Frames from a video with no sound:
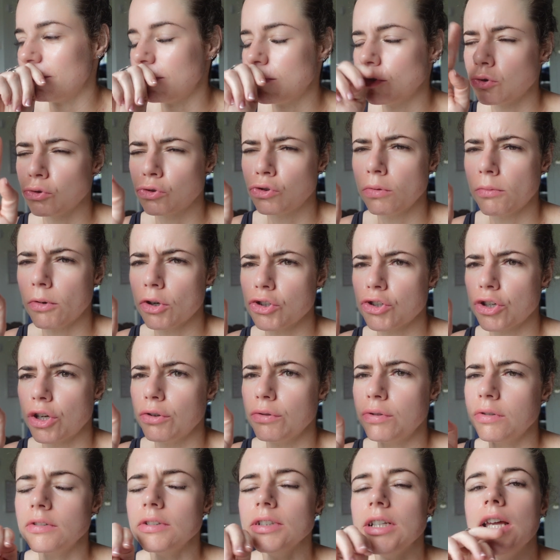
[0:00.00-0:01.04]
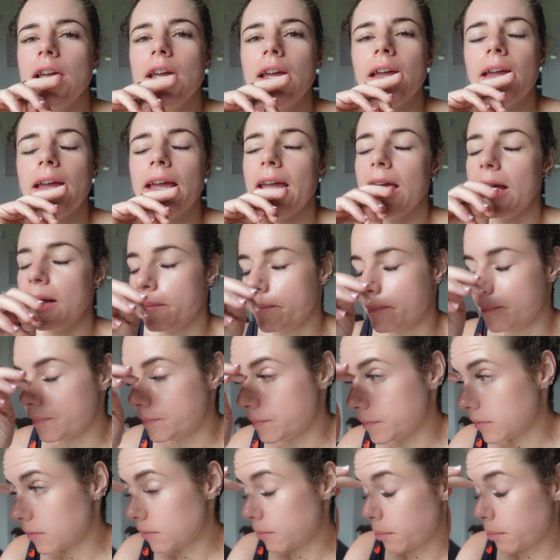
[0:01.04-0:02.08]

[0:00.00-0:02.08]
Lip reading: not too much now. I'm